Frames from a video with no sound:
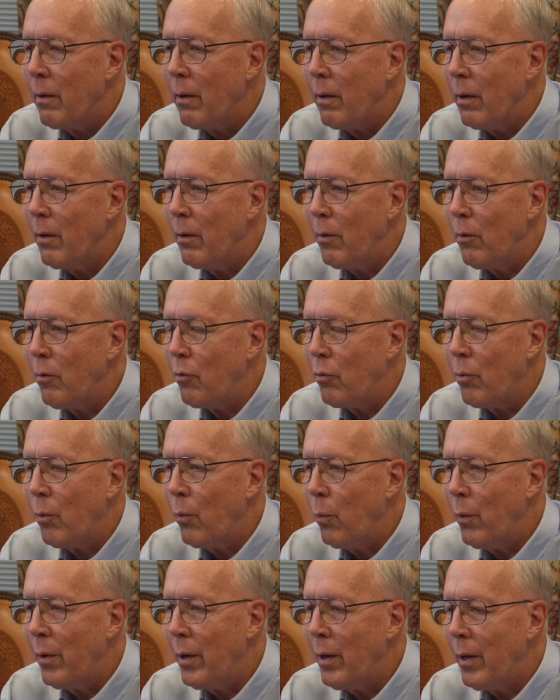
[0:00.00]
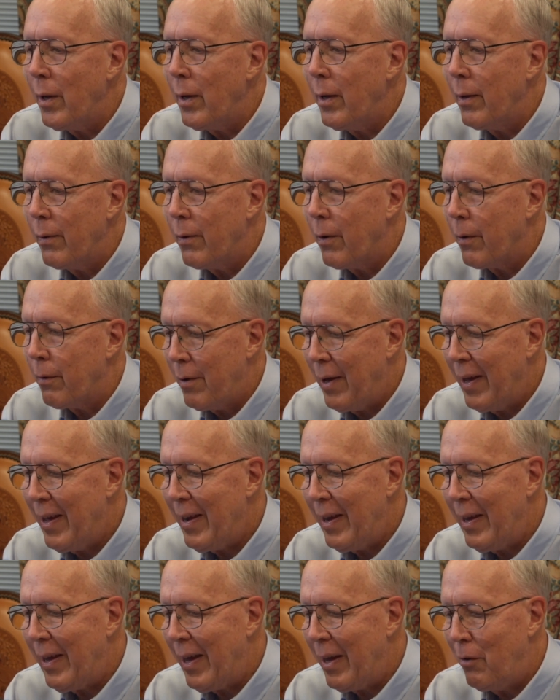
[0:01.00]
is we are
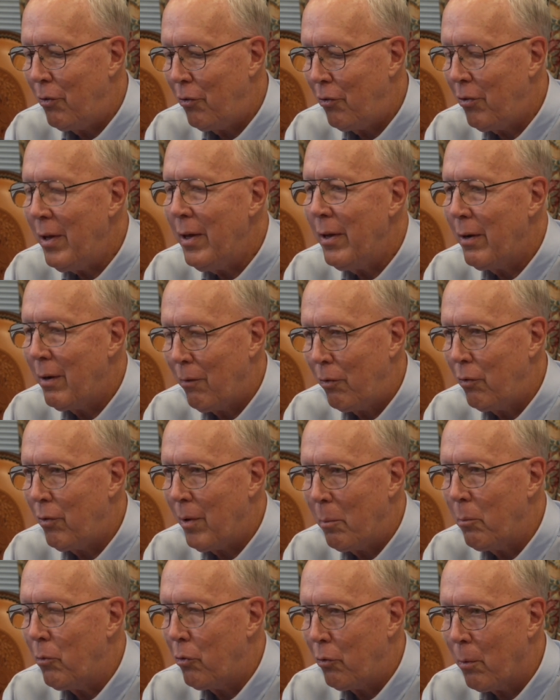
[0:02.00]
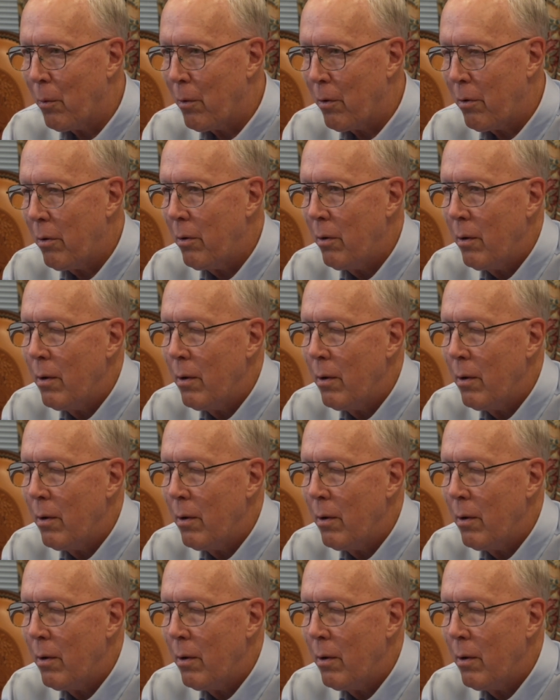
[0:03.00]
tanning a skin of some sort,